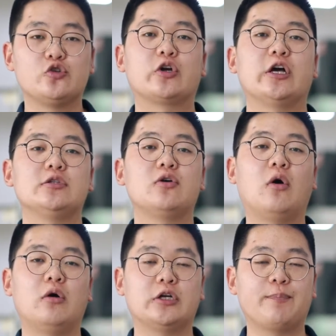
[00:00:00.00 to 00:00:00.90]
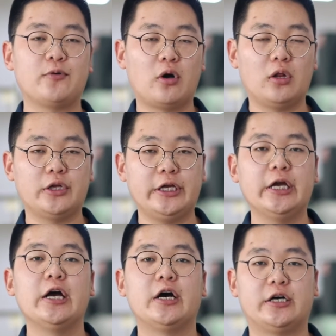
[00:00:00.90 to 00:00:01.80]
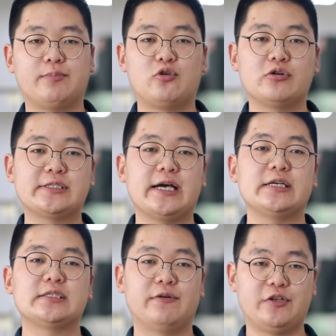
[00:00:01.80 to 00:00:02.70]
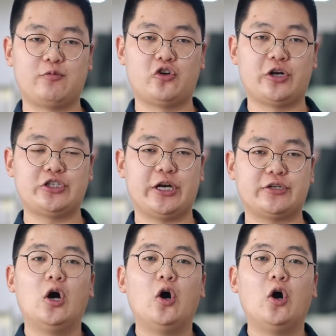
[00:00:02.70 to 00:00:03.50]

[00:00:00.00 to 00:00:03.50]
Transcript: to control the quality and process of the project.